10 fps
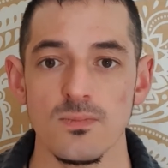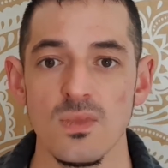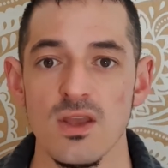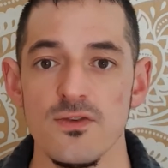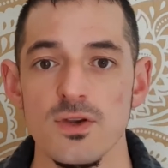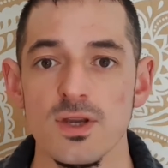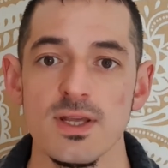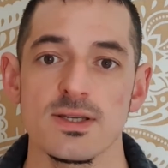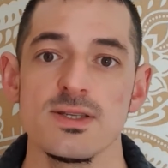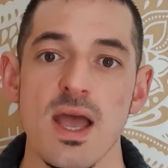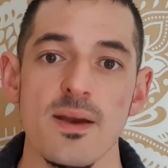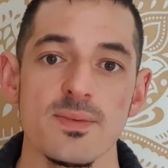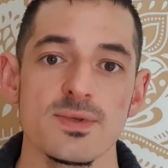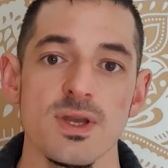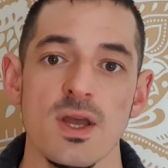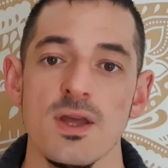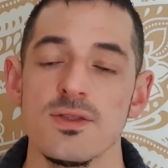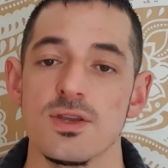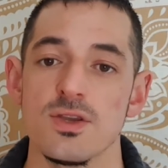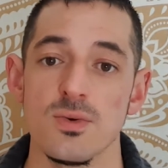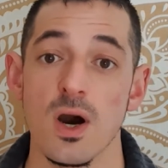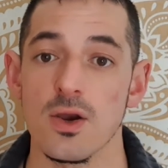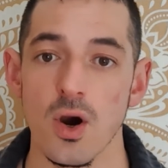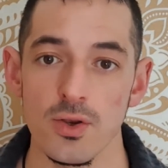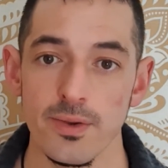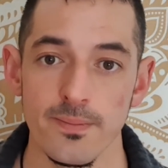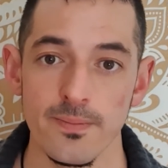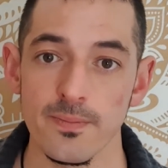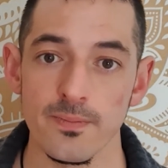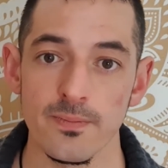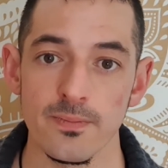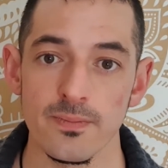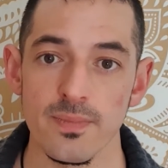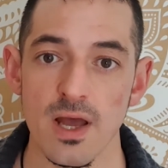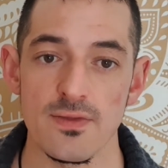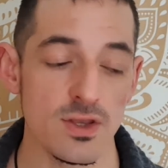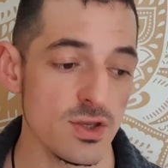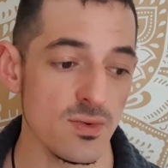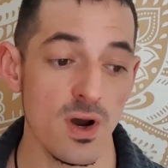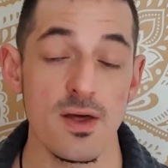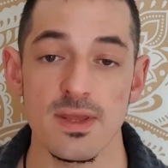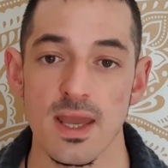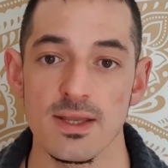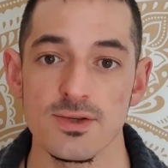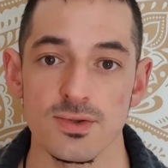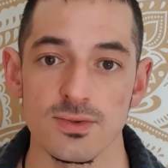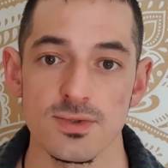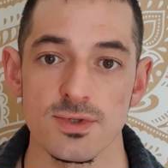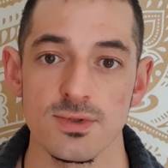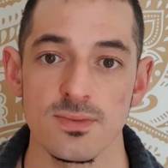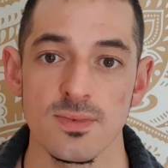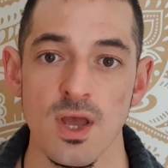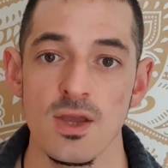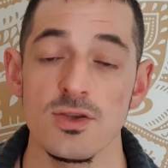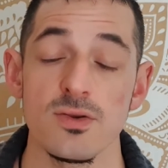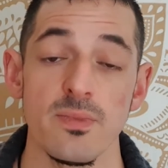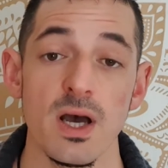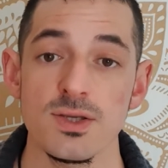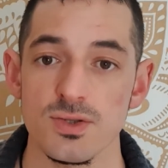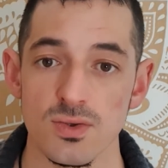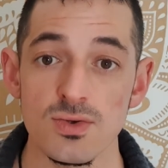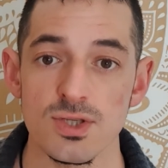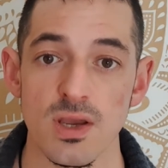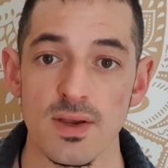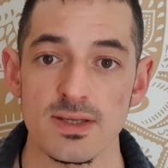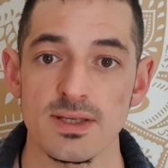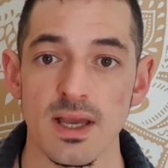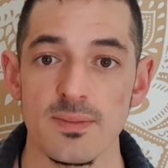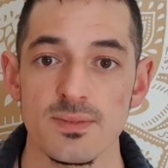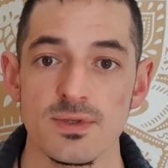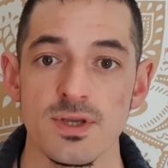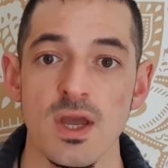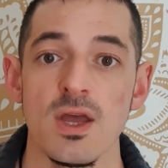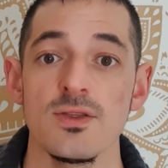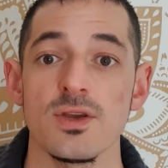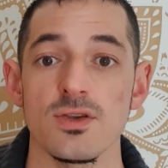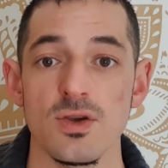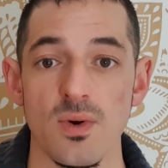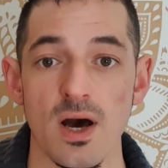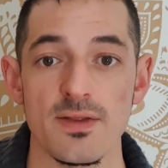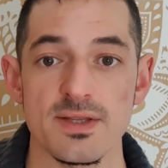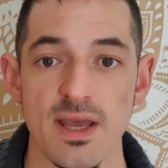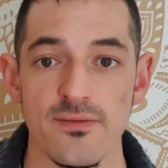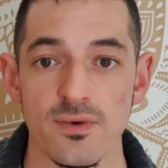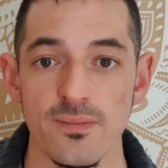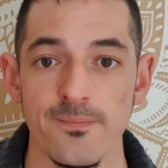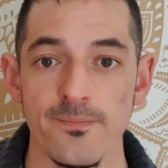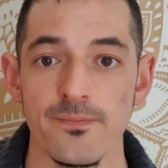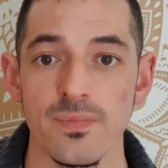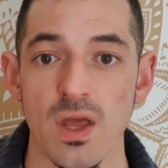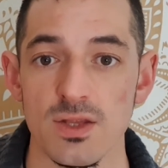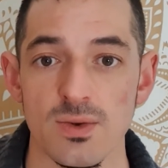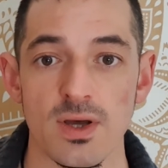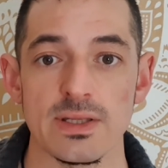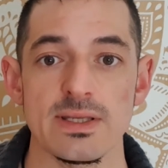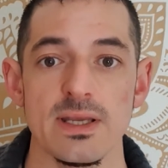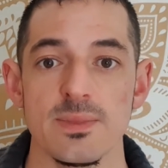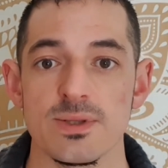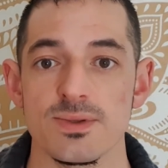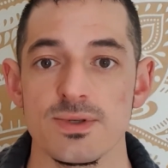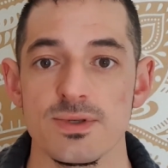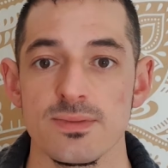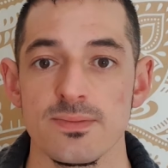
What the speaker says: If you can accept that you are God and that you are the angels, you must also accept that you are the devil and you are the demons.